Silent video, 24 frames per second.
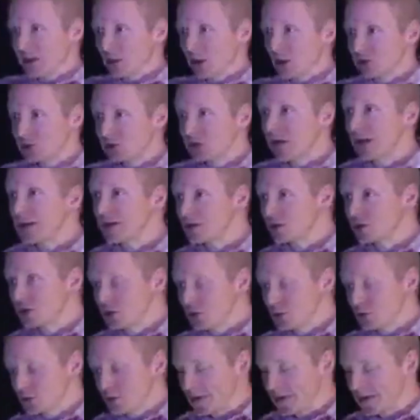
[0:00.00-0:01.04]
change
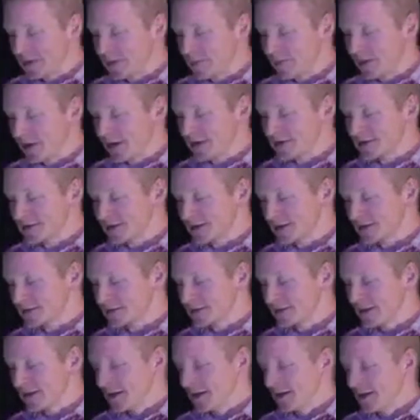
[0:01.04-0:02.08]
you in the process.
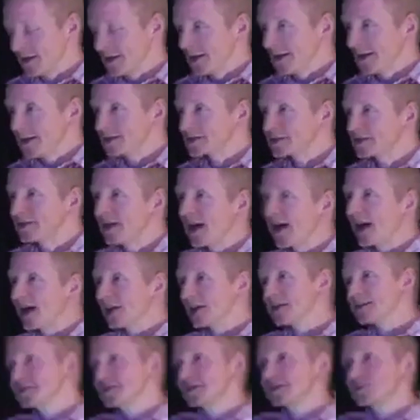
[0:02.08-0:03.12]
Is God
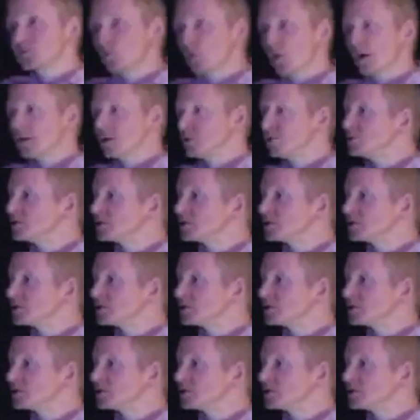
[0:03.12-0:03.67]
is this one who is